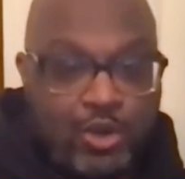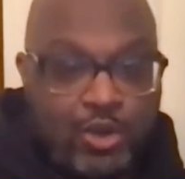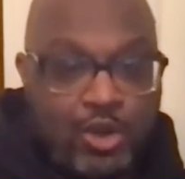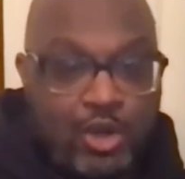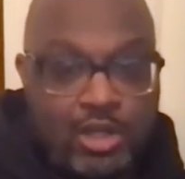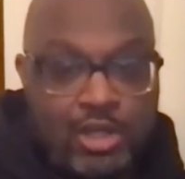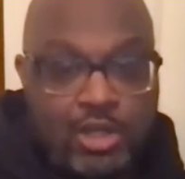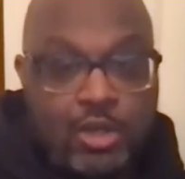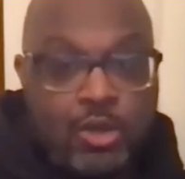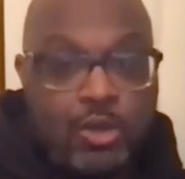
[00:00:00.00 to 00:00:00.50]
all
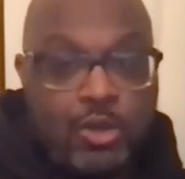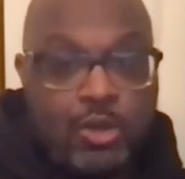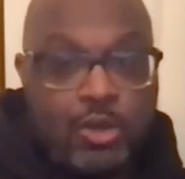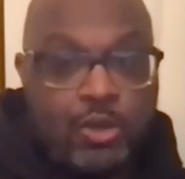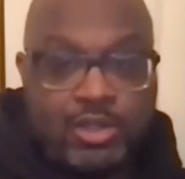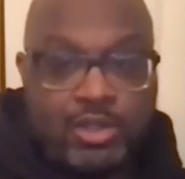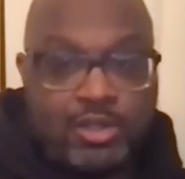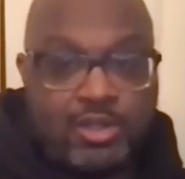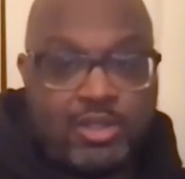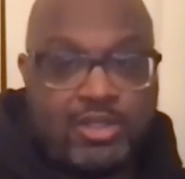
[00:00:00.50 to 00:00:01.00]
can
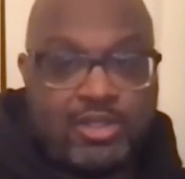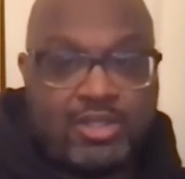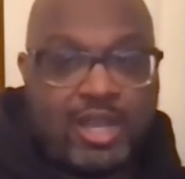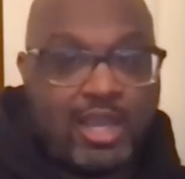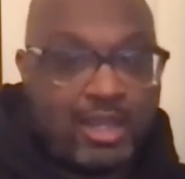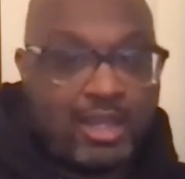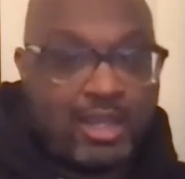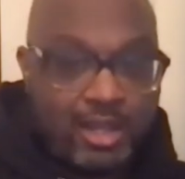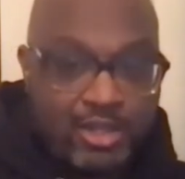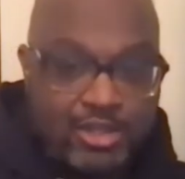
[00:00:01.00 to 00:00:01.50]
know is the
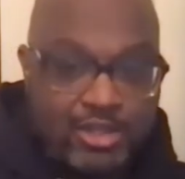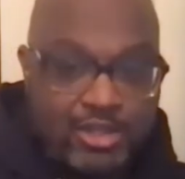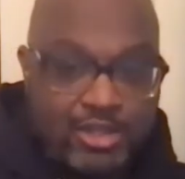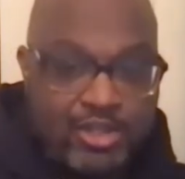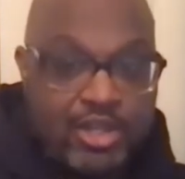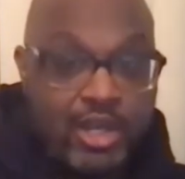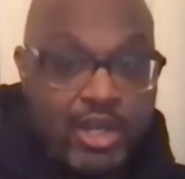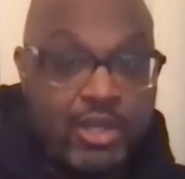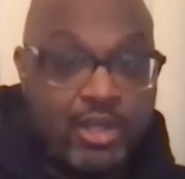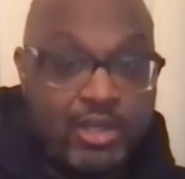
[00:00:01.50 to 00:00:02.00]
second that you're
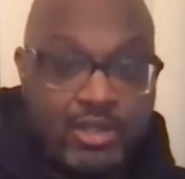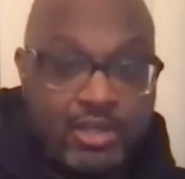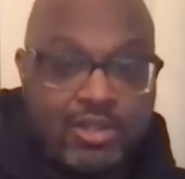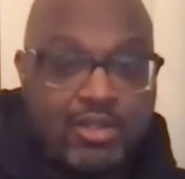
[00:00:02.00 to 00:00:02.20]
done,